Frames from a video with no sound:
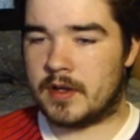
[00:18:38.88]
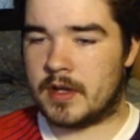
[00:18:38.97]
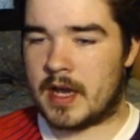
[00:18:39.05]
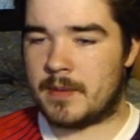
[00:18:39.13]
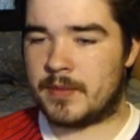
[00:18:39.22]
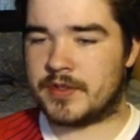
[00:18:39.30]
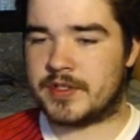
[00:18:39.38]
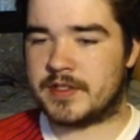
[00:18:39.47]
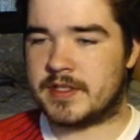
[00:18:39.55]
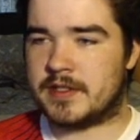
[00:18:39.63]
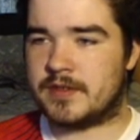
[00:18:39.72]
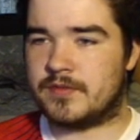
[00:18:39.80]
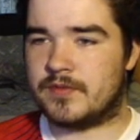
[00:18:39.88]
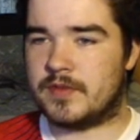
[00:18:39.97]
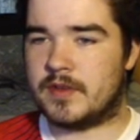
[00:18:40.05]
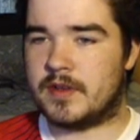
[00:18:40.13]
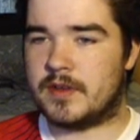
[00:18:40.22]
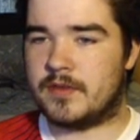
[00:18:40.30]
How much is this
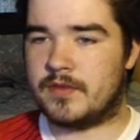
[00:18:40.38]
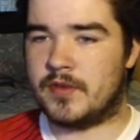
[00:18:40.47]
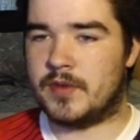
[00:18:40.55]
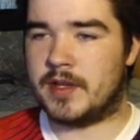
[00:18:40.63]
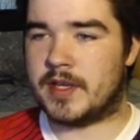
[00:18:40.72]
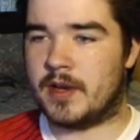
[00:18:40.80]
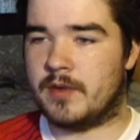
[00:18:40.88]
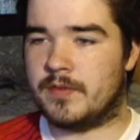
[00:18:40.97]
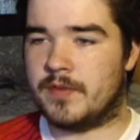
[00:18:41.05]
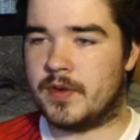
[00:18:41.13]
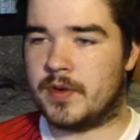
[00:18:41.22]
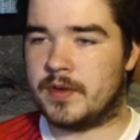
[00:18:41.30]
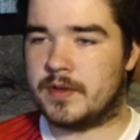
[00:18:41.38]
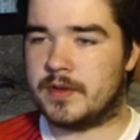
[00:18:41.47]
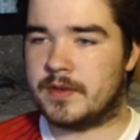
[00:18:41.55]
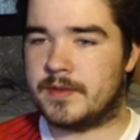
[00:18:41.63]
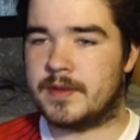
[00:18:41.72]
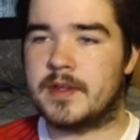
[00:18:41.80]
Rooney going for?
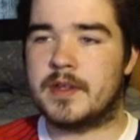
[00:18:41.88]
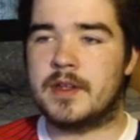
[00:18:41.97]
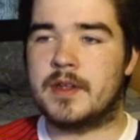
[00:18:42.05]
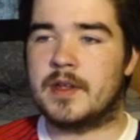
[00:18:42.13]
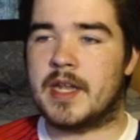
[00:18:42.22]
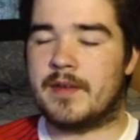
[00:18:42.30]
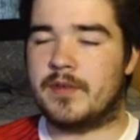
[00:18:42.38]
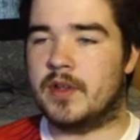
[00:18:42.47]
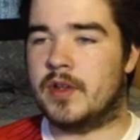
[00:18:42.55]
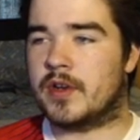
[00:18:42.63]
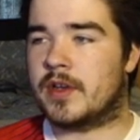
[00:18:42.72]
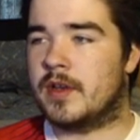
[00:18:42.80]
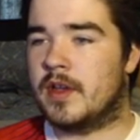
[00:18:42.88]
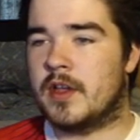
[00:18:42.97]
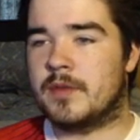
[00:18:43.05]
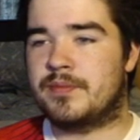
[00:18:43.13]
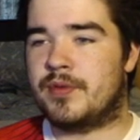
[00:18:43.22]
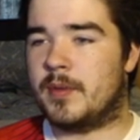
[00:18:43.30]
We'll have a look.
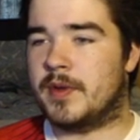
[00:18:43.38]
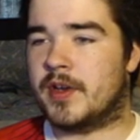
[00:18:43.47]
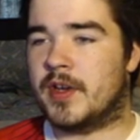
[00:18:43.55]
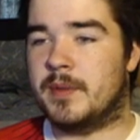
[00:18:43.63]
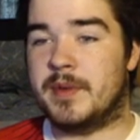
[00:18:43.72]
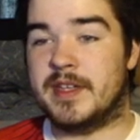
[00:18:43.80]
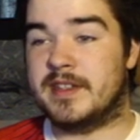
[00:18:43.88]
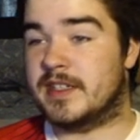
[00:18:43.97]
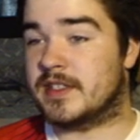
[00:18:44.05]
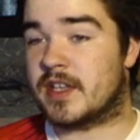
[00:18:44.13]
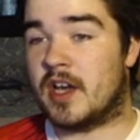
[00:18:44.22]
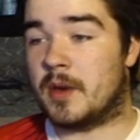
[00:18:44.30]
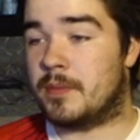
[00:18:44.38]
Probably going to be discard